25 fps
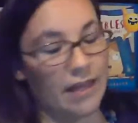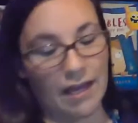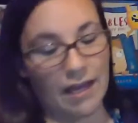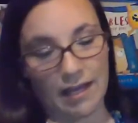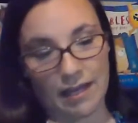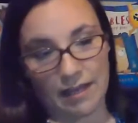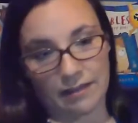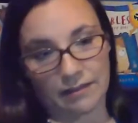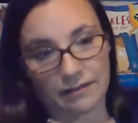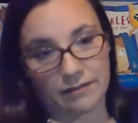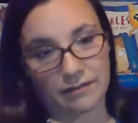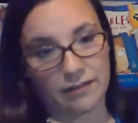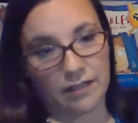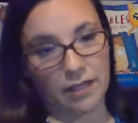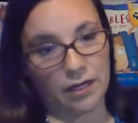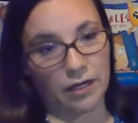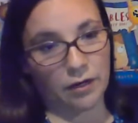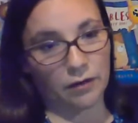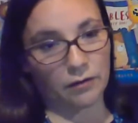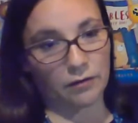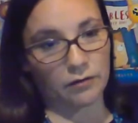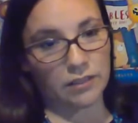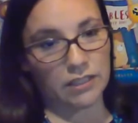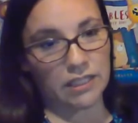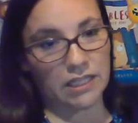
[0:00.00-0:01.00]
that it,
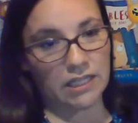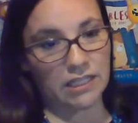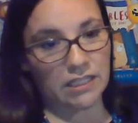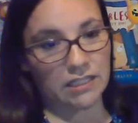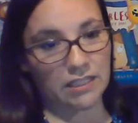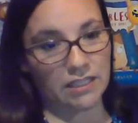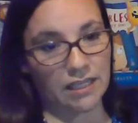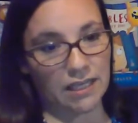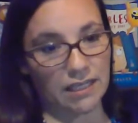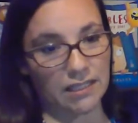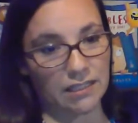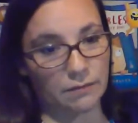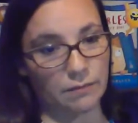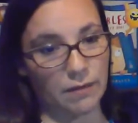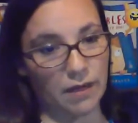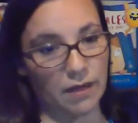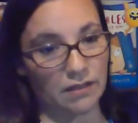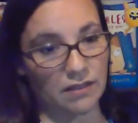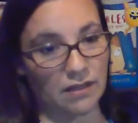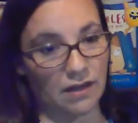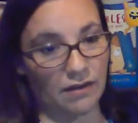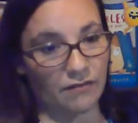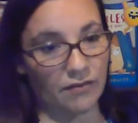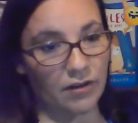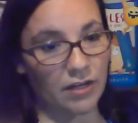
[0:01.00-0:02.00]
teaches kids
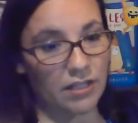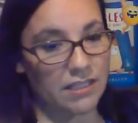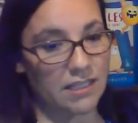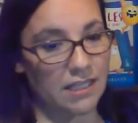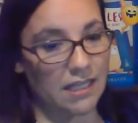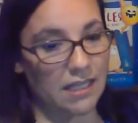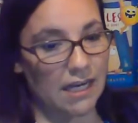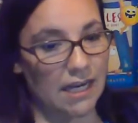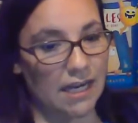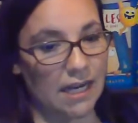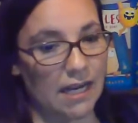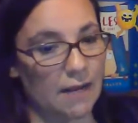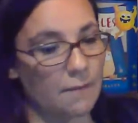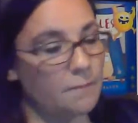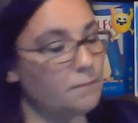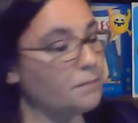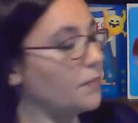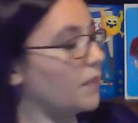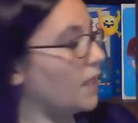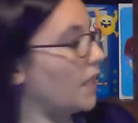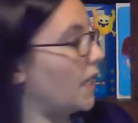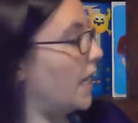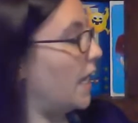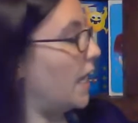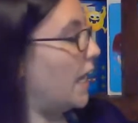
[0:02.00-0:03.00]
about diversity
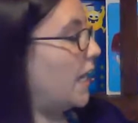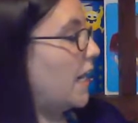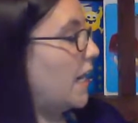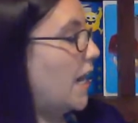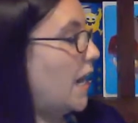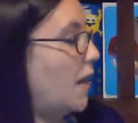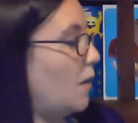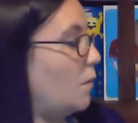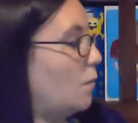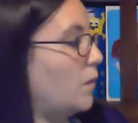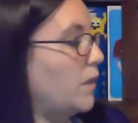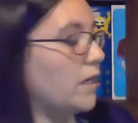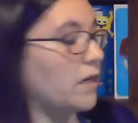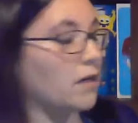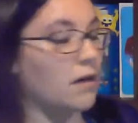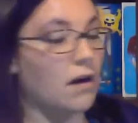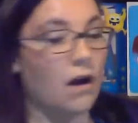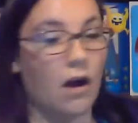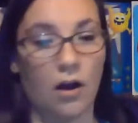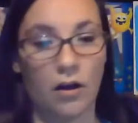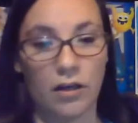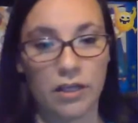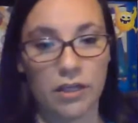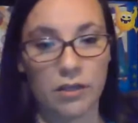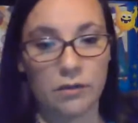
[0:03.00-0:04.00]
and how we are
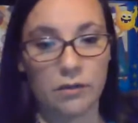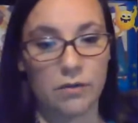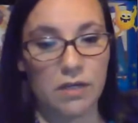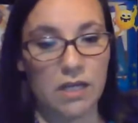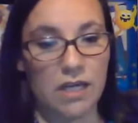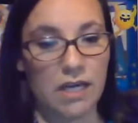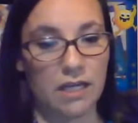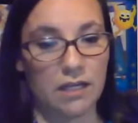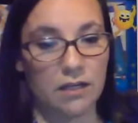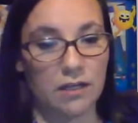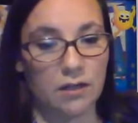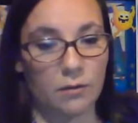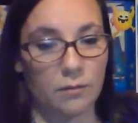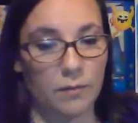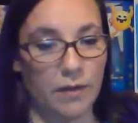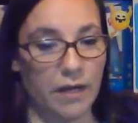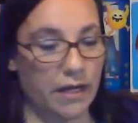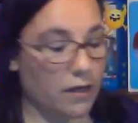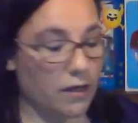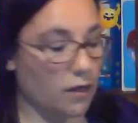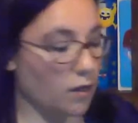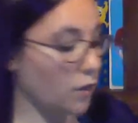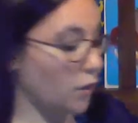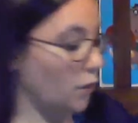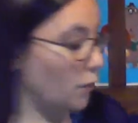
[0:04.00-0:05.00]
all unique no
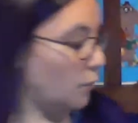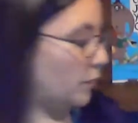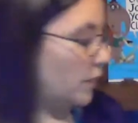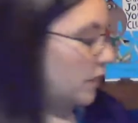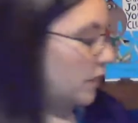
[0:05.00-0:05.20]
matter who